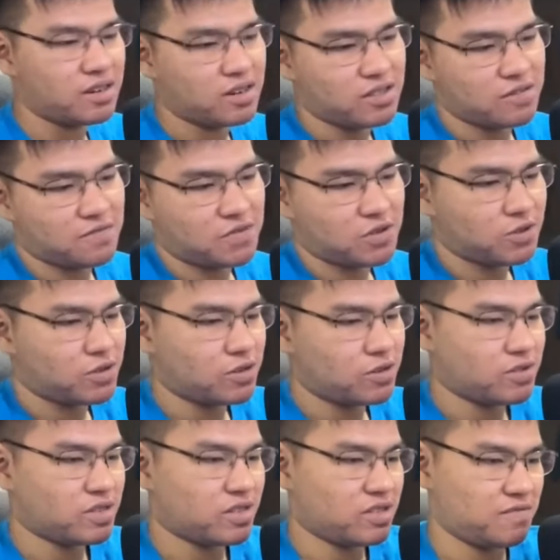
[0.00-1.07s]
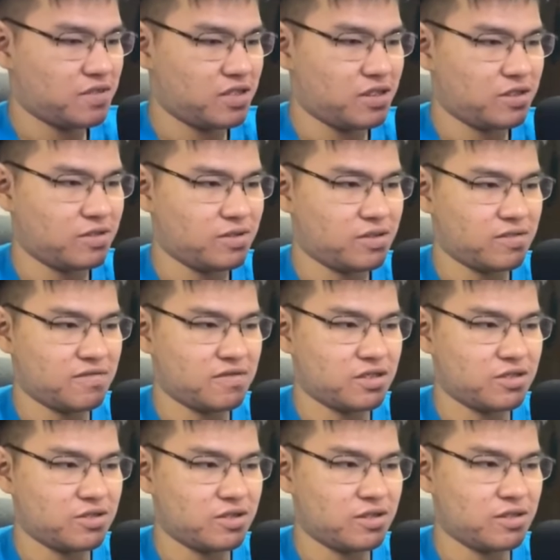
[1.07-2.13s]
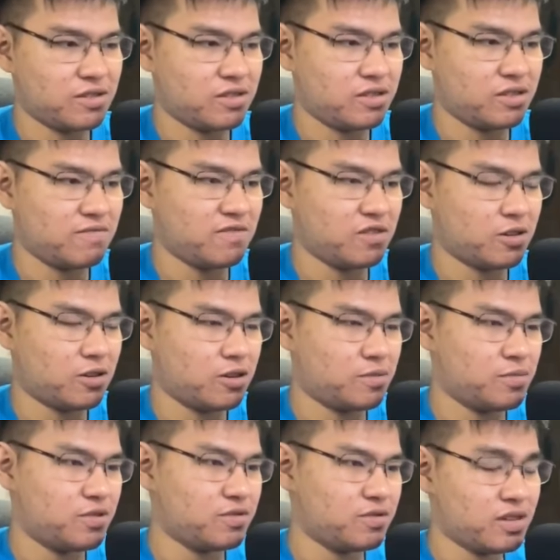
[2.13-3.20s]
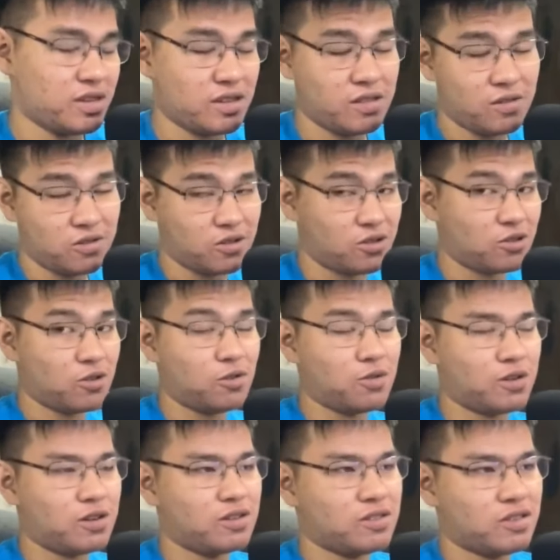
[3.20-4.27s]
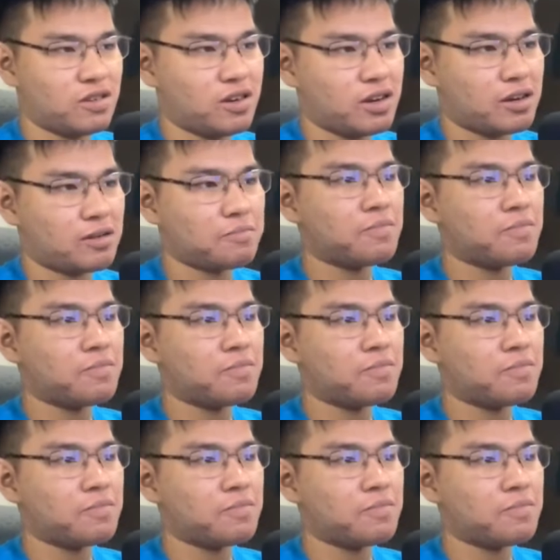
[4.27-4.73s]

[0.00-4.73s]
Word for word: uh, the photos and the videos of Sunstreaker in this car mode, it looks so good. So yeah.